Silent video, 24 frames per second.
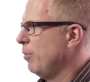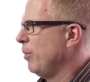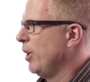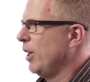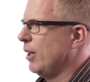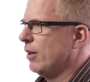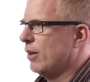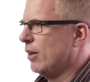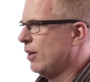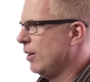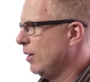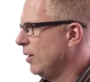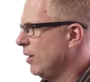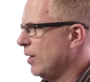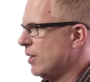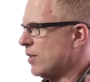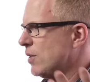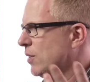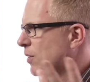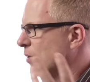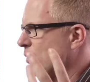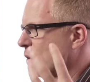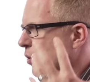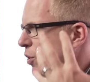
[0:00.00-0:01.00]
I mean, these
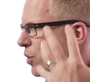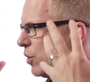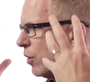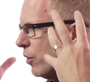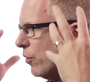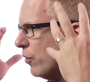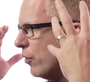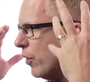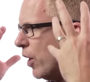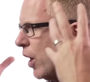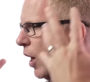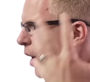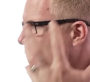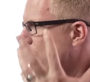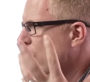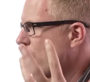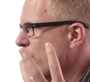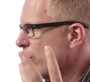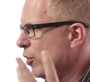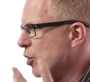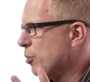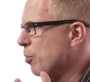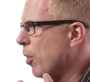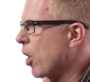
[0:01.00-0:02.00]
sorts of
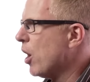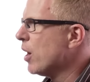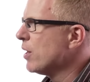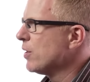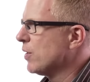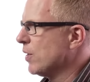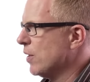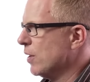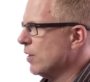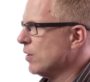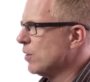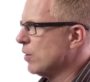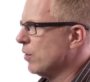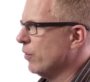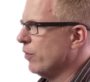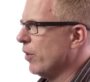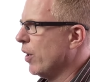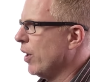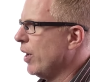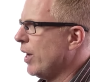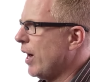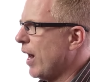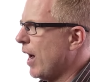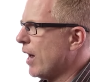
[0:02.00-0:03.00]
responses to
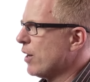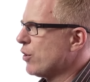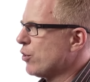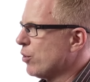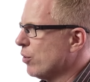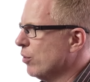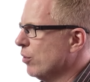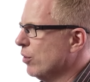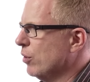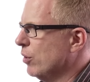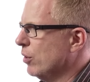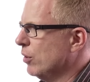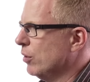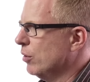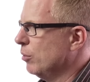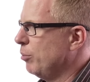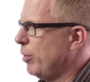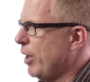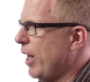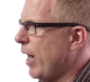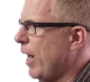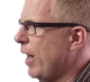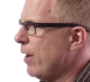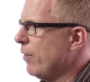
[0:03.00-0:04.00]
very natural
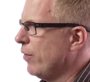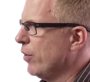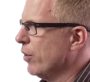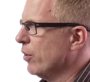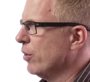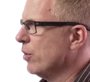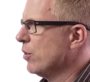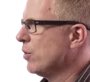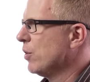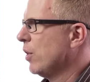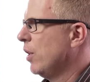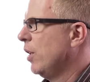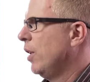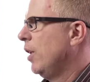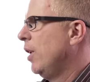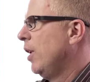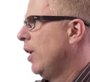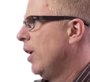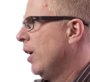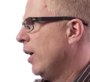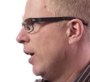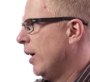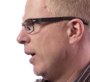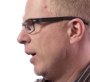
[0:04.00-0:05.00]
behaviors
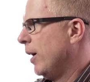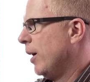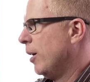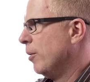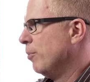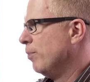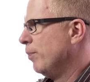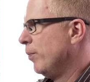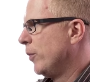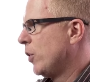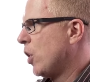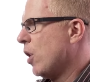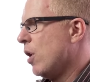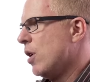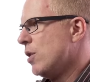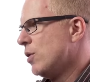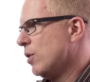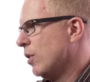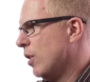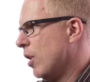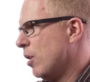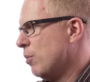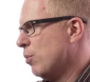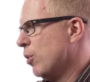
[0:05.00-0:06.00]
um, cause
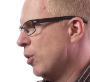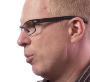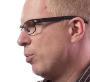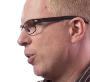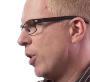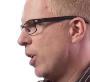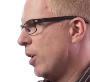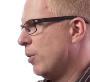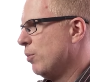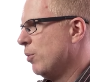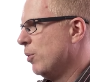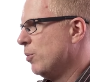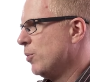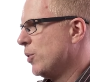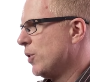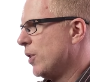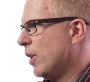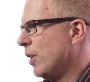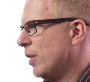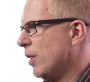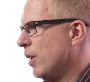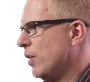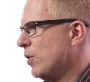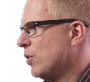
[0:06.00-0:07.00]
a lot more problems
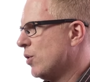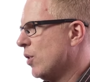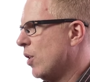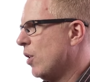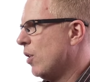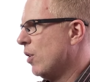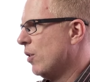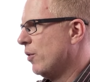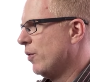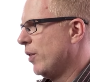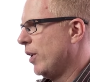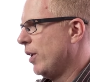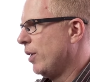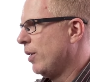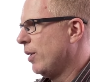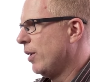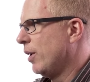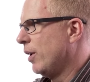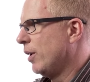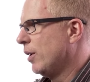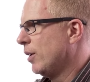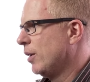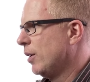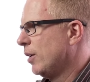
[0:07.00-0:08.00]
than they solve, I think.